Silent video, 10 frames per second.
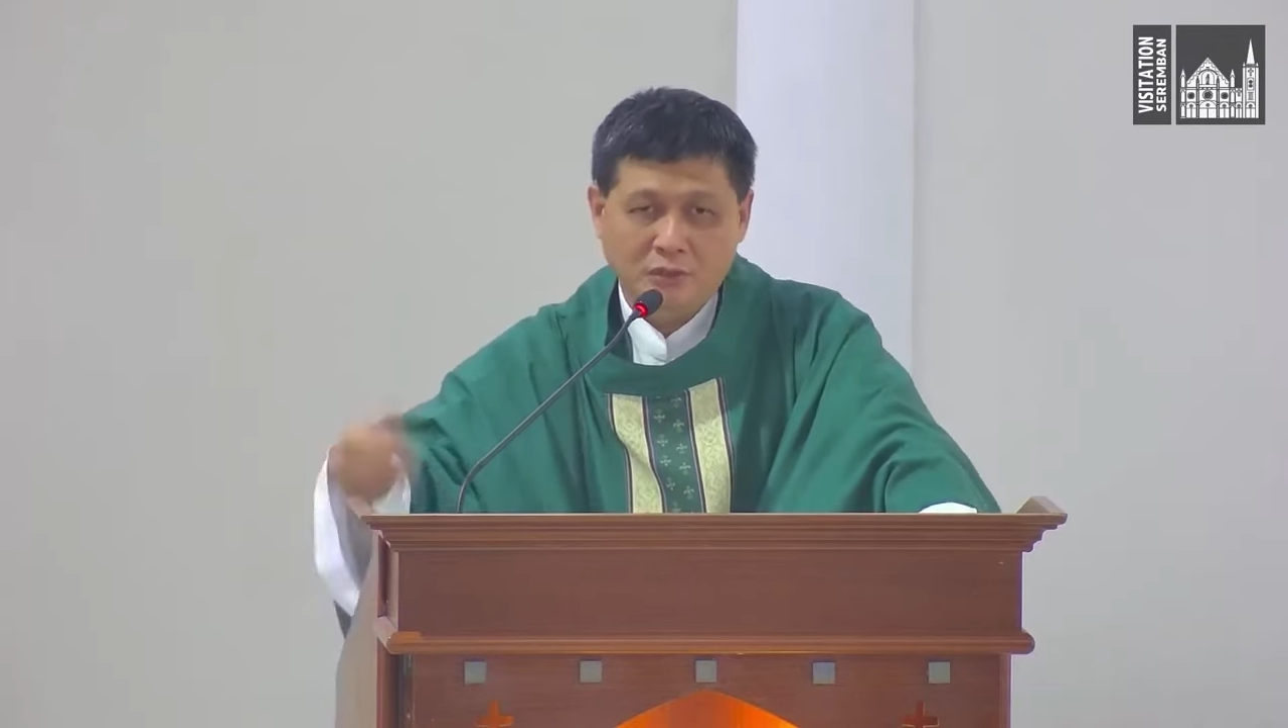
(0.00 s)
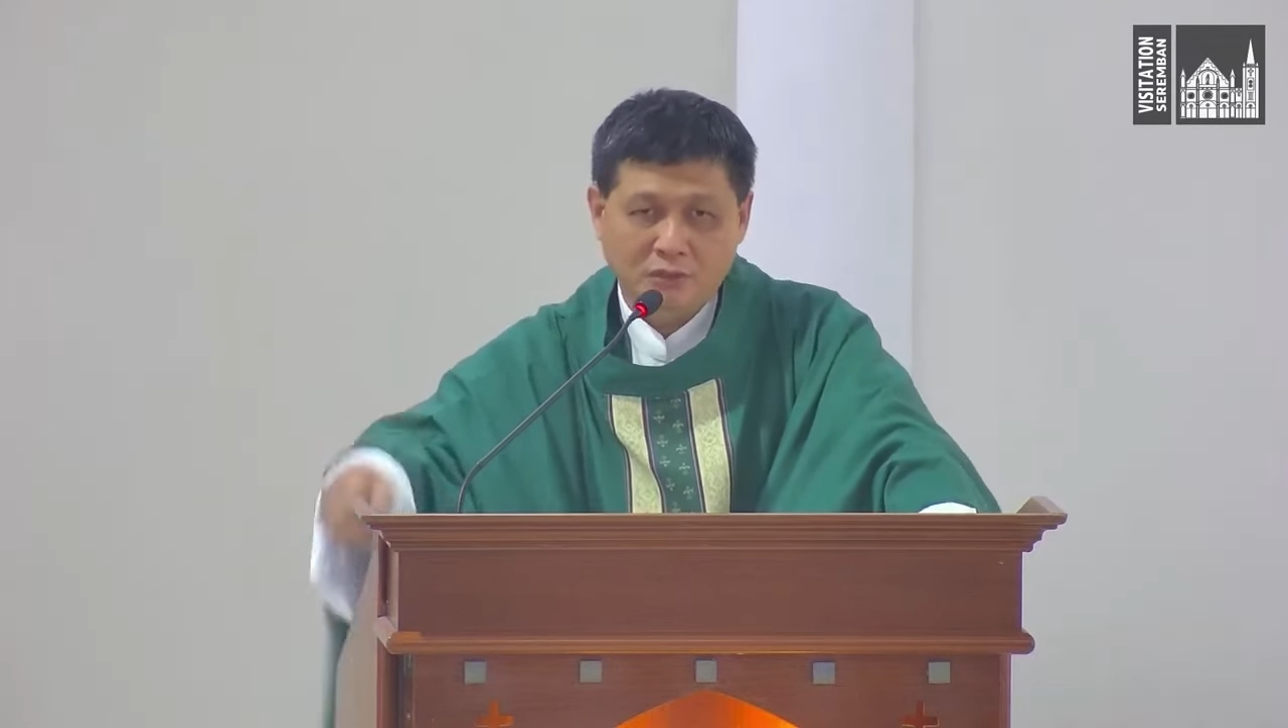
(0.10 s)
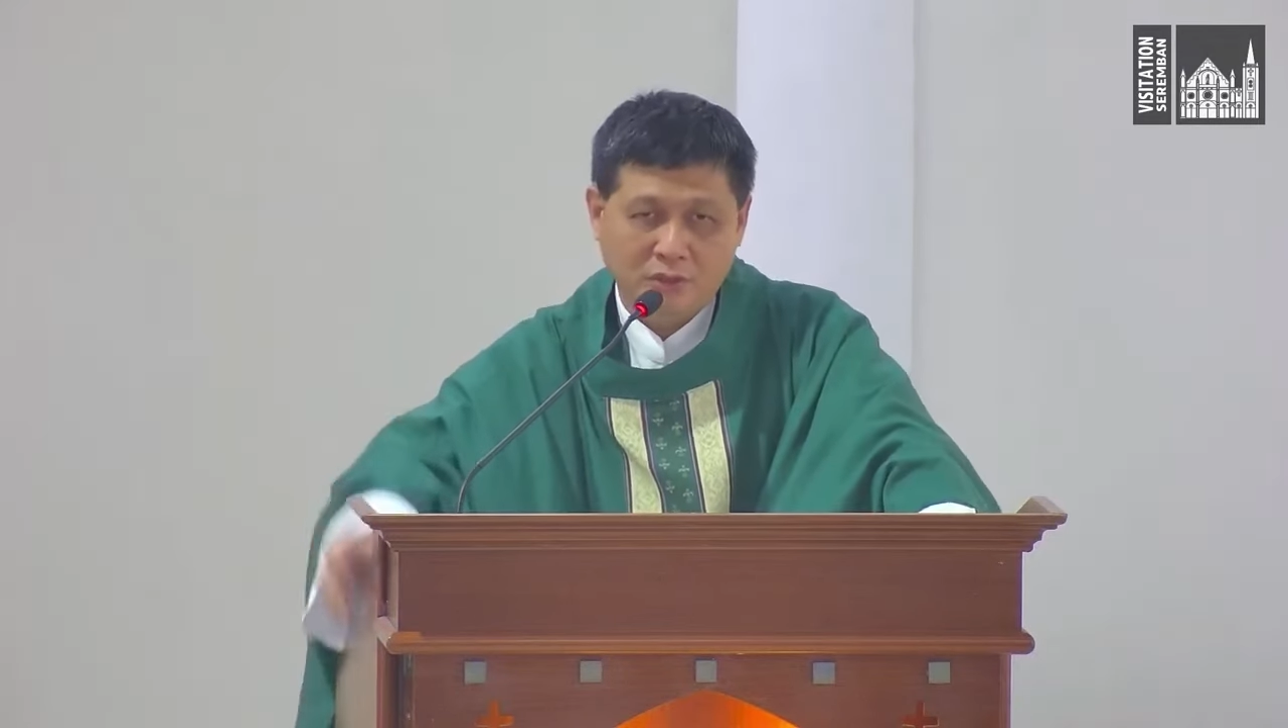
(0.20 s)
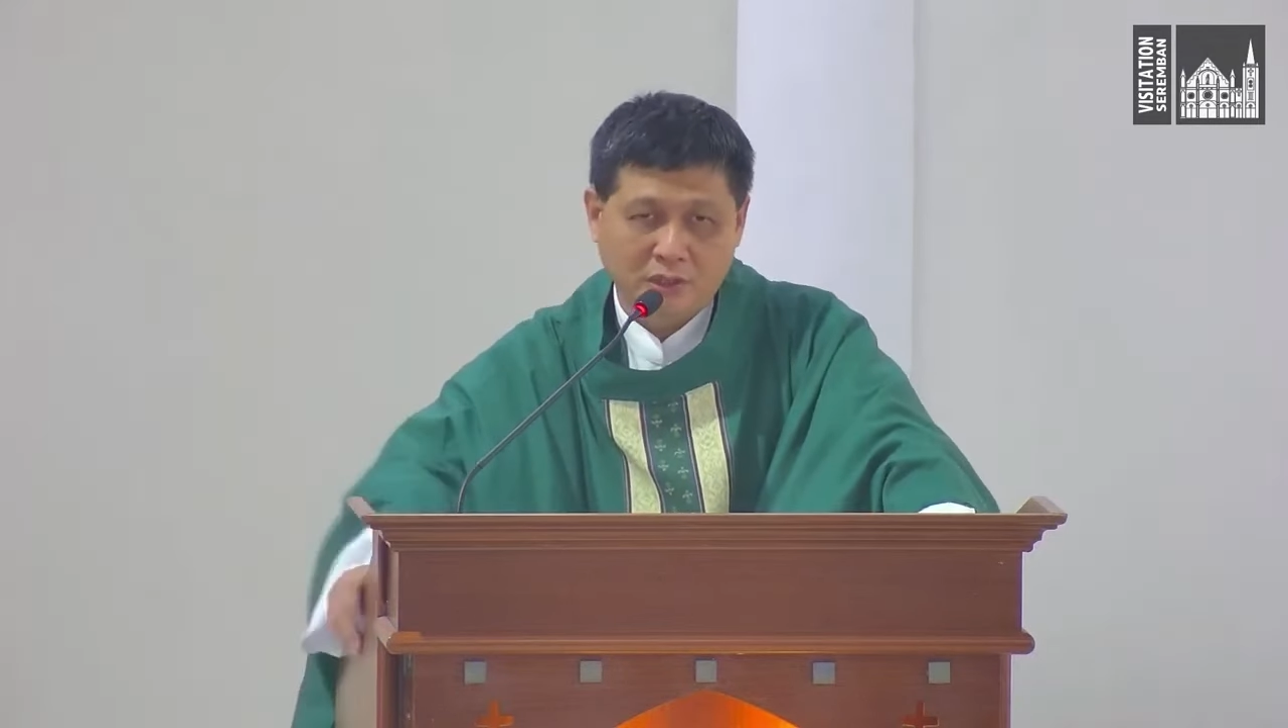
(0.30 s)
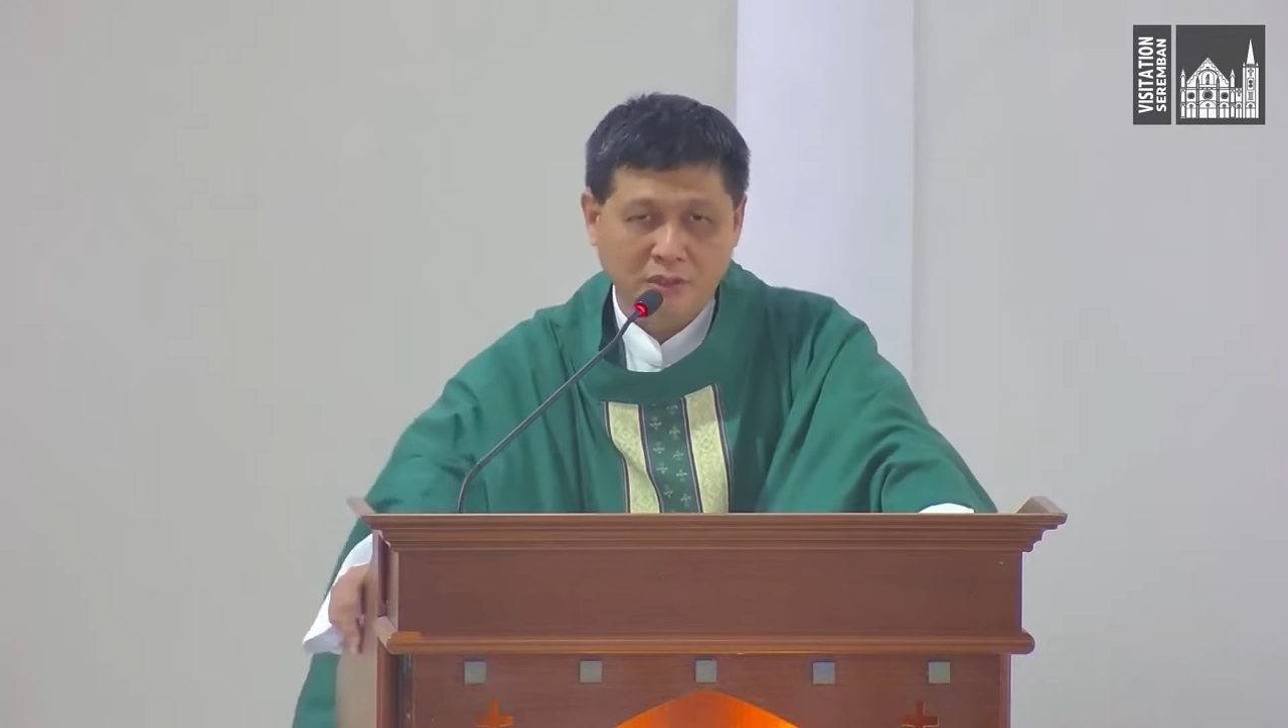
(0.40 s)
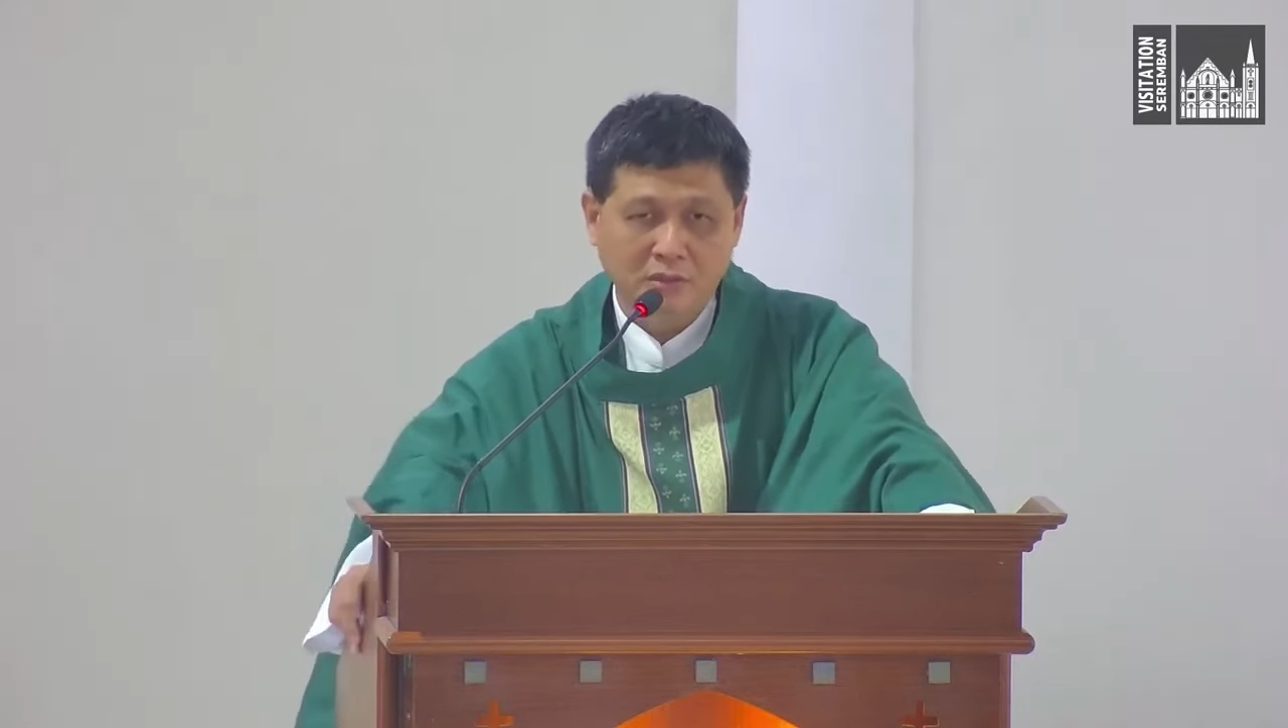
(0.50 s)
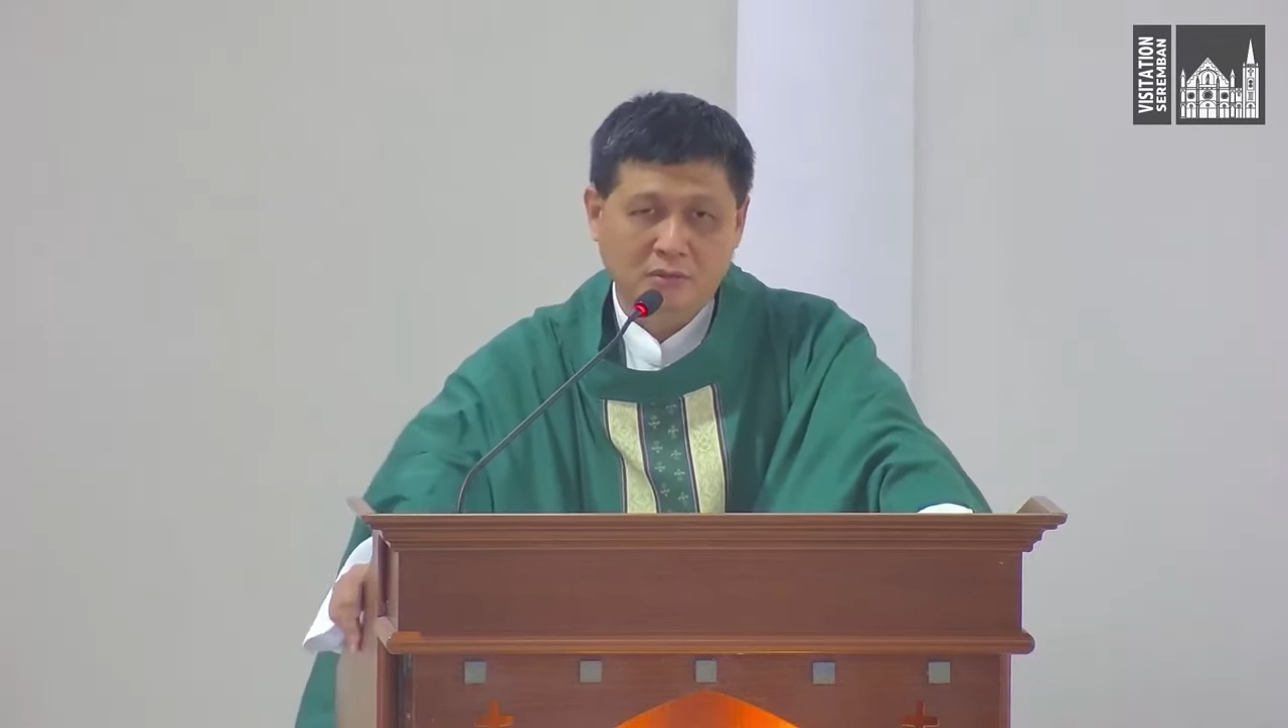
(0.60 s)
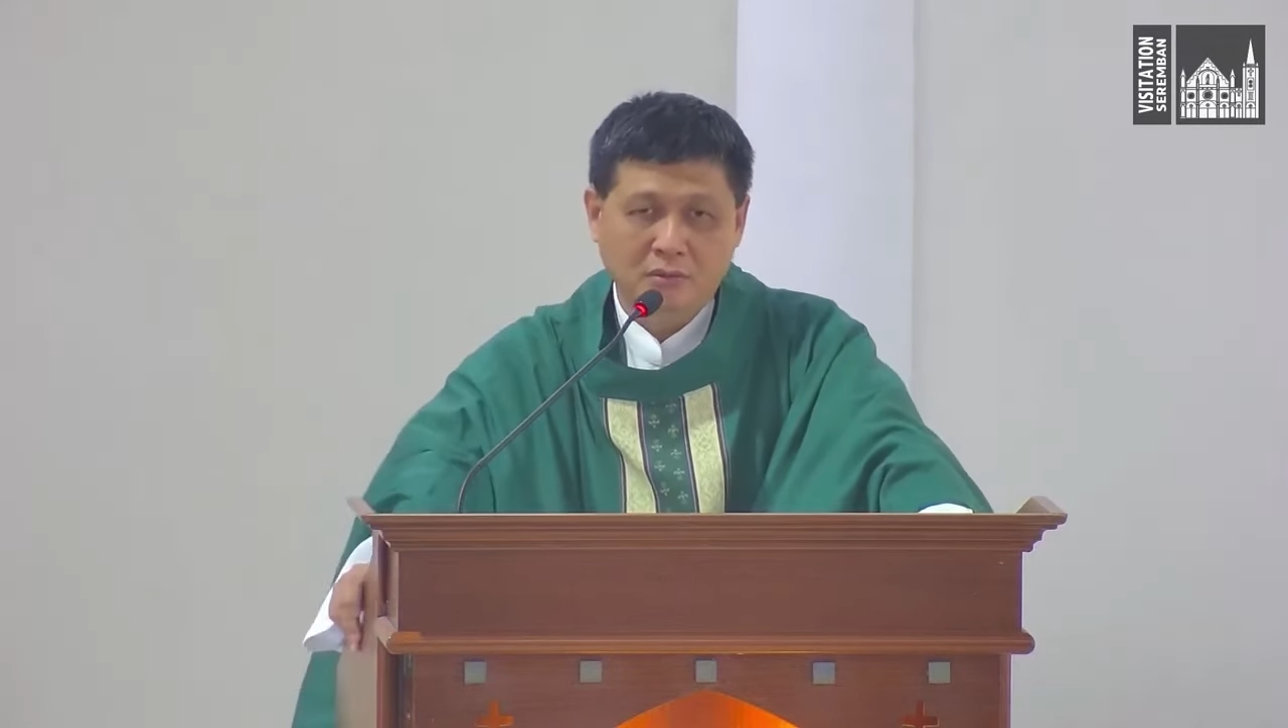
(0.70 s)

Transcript: week's reading.